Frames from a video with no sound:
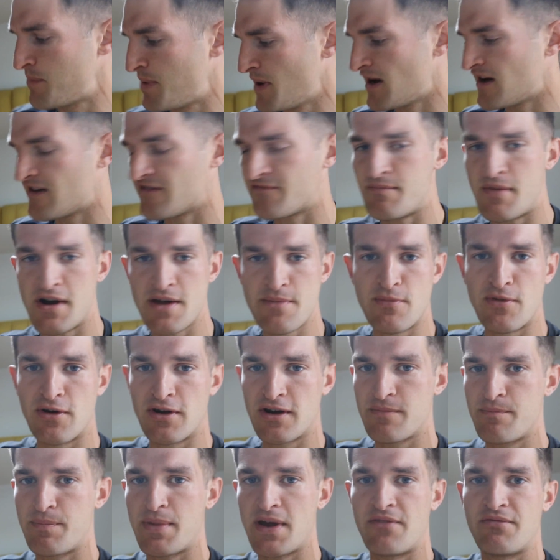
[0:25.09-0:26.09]
a part of my
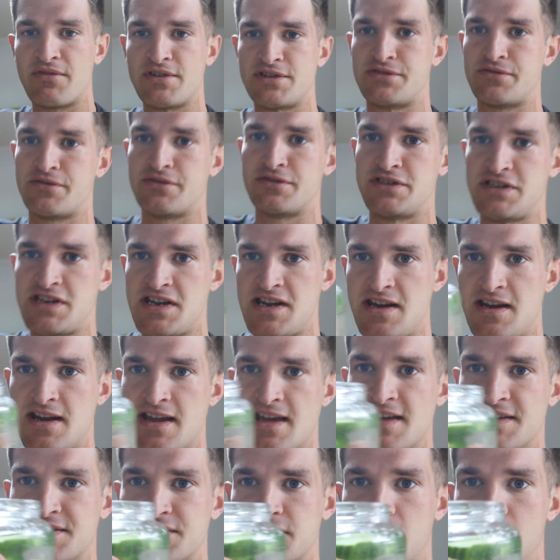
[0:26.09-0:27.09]
morning beverage routine
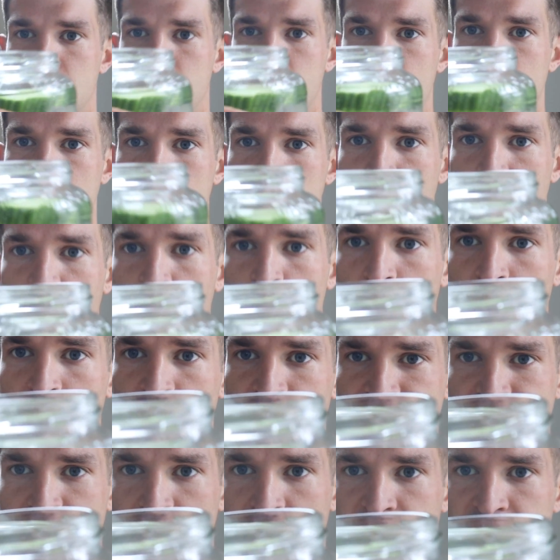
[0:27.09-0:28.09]
is cucumber
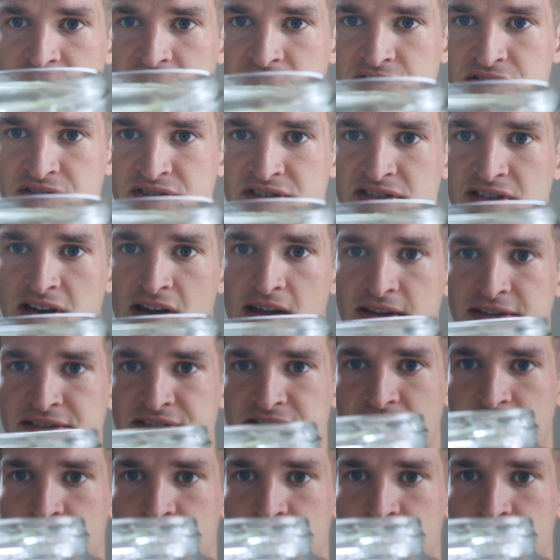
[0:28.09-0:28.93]
water. So literally just sliced